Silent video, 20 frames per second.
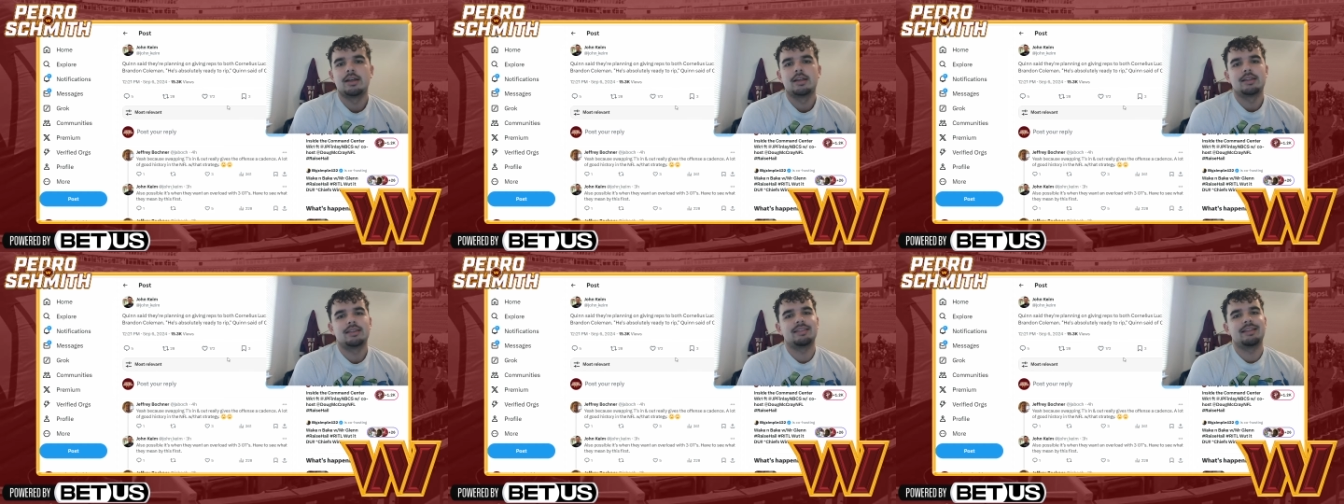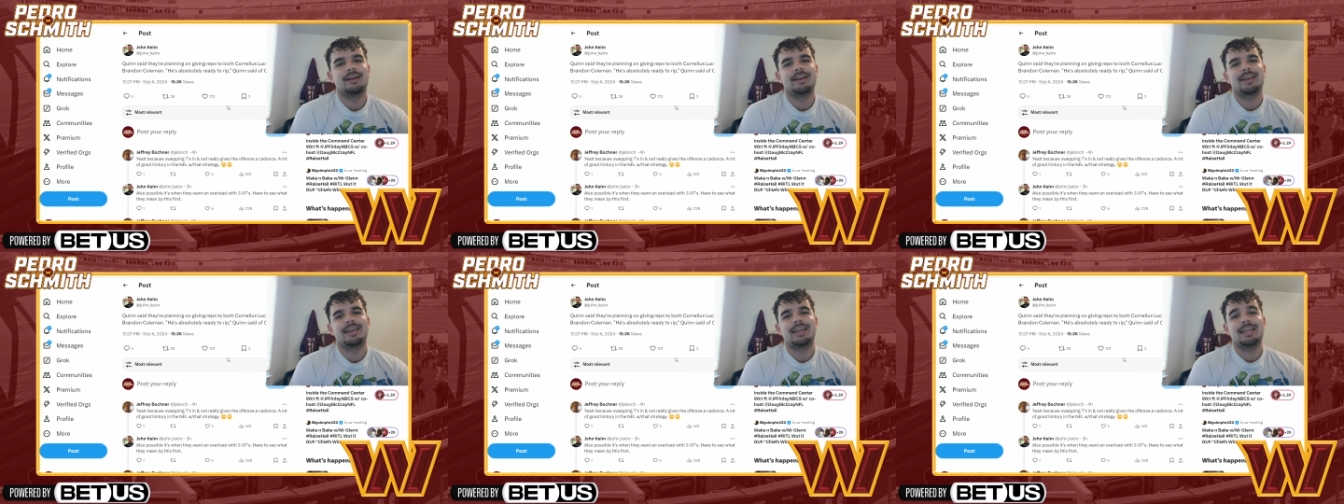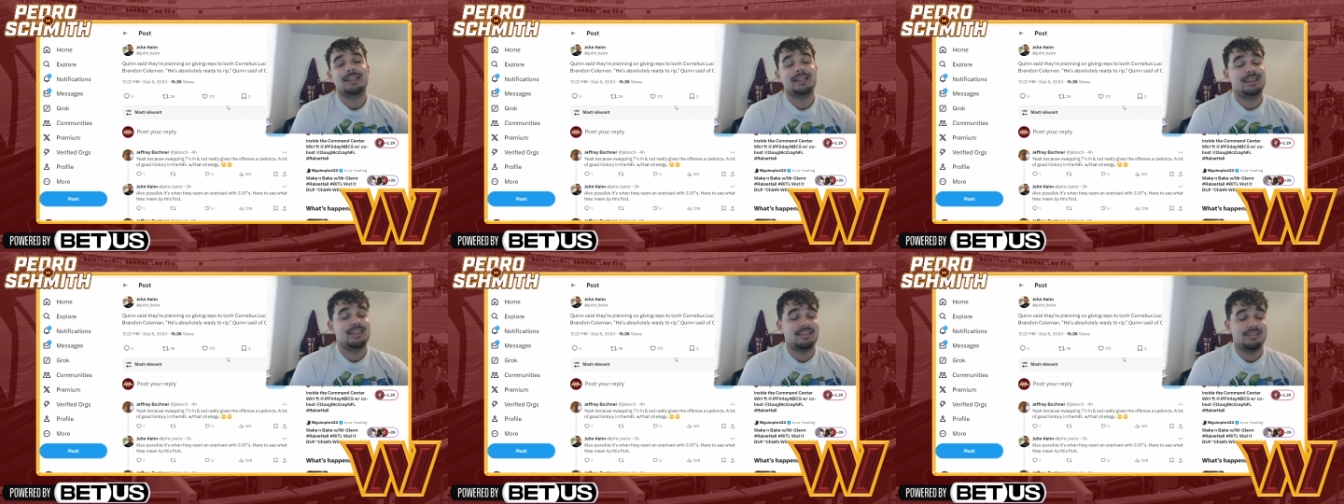like
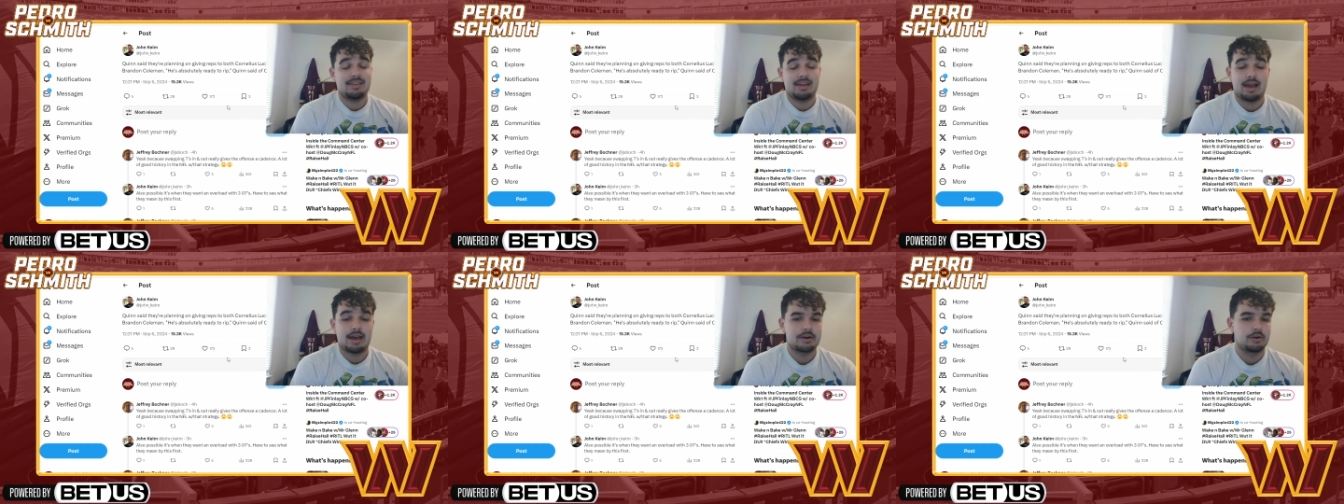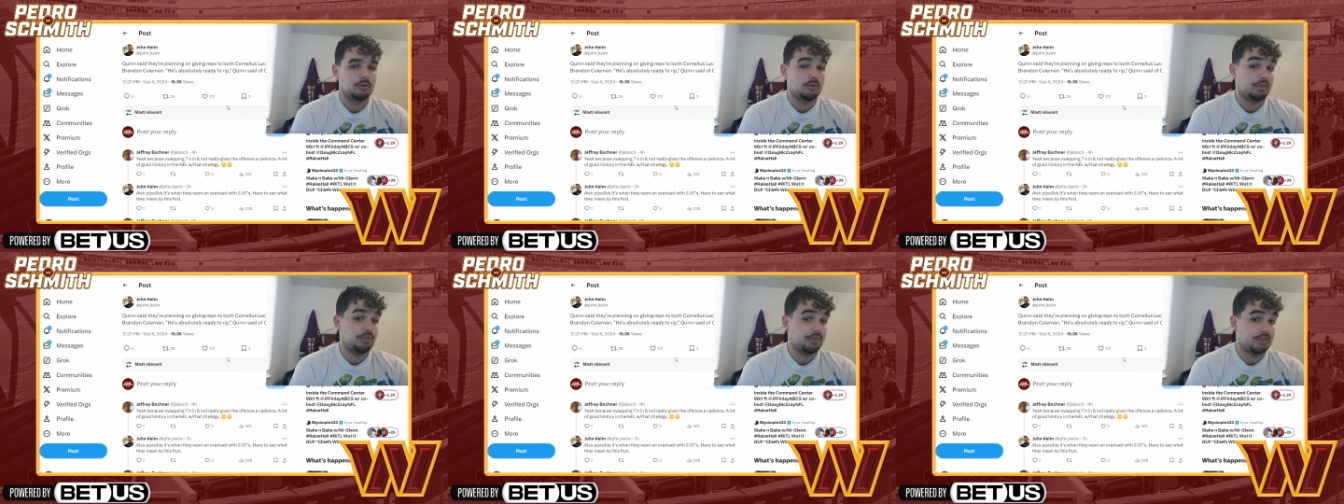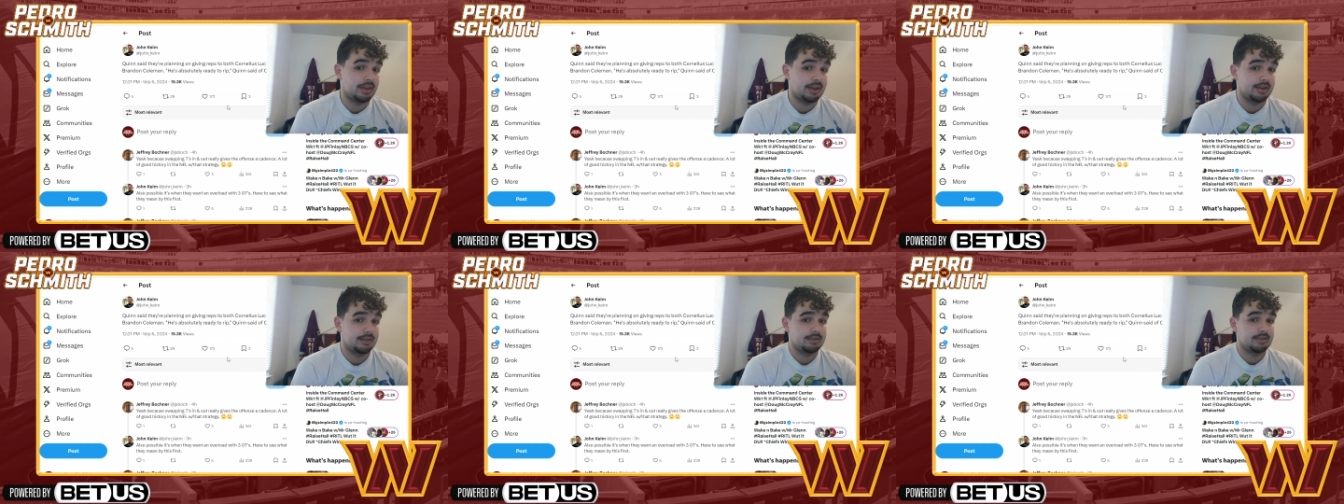I don't
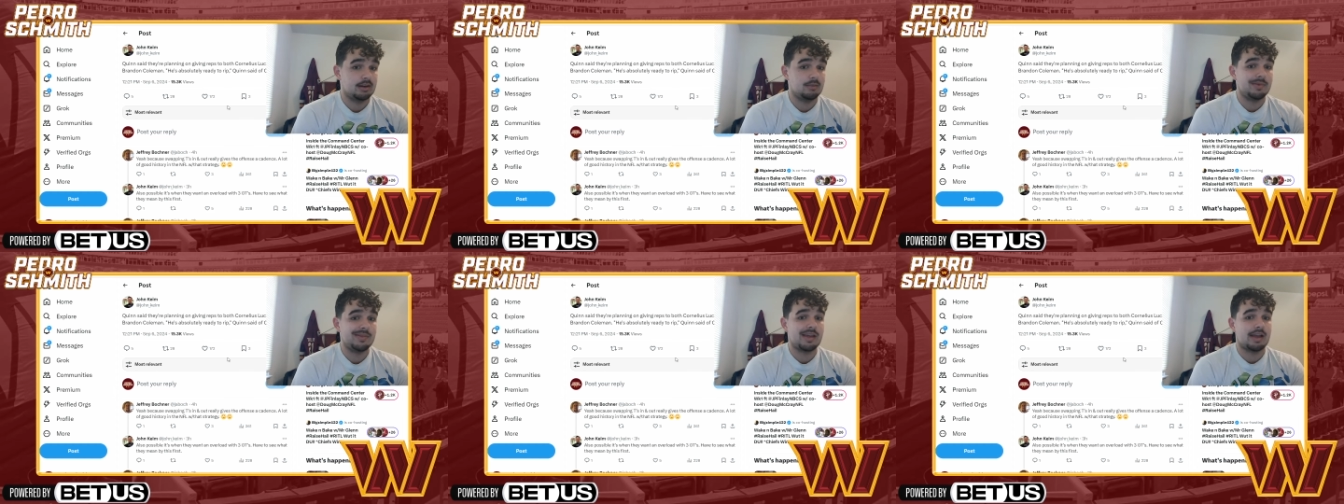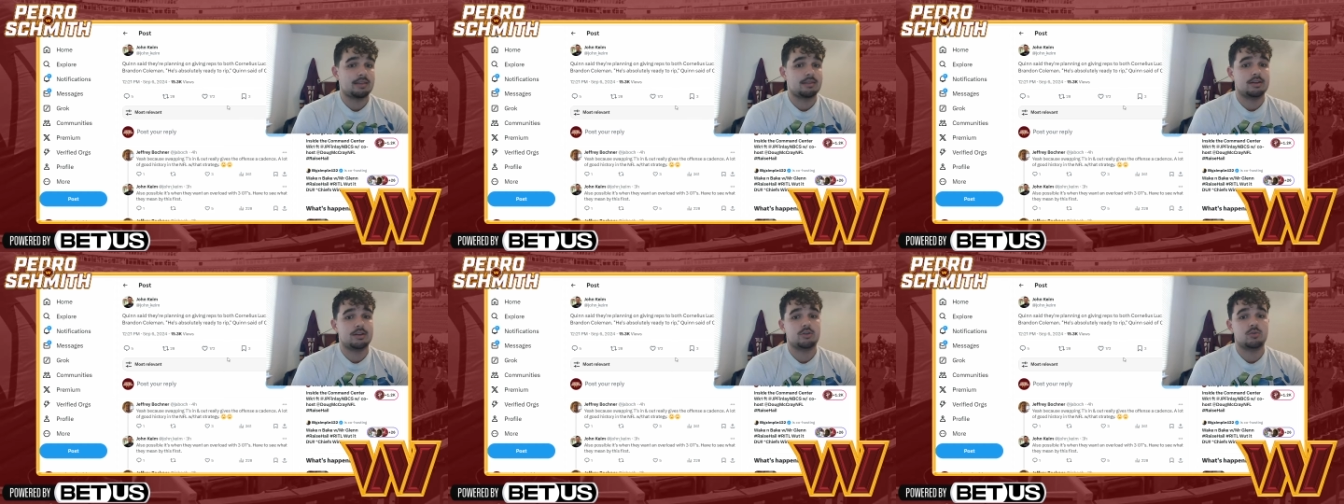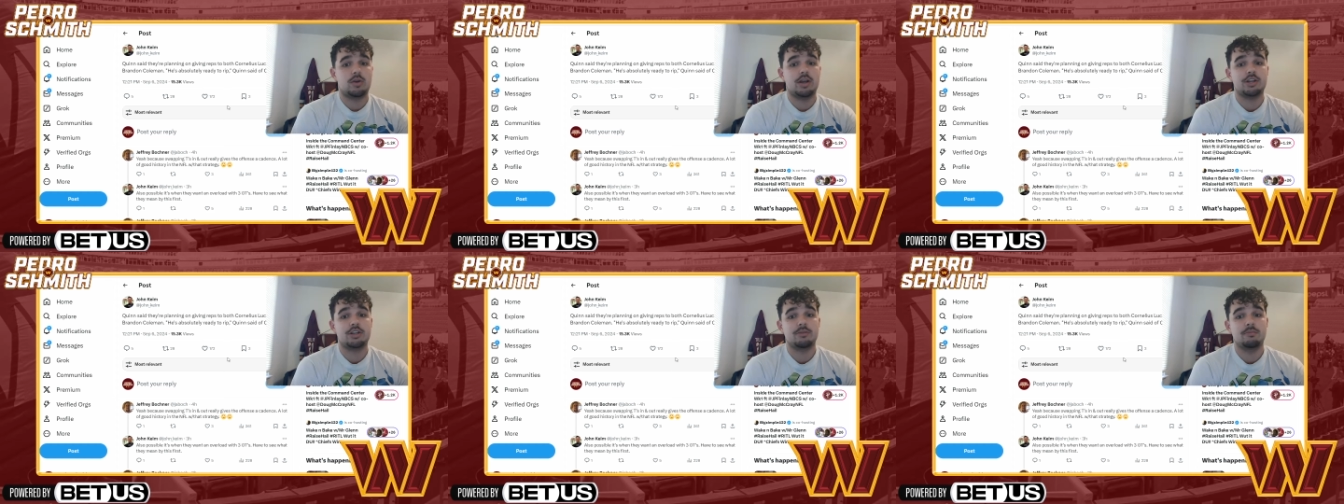think it's gonna be that
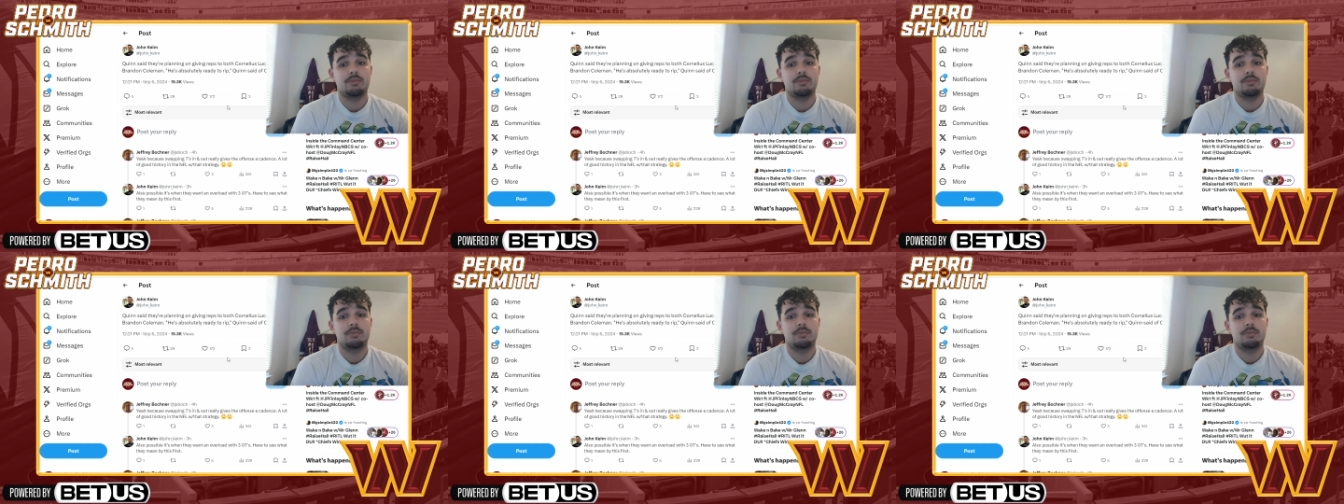situation.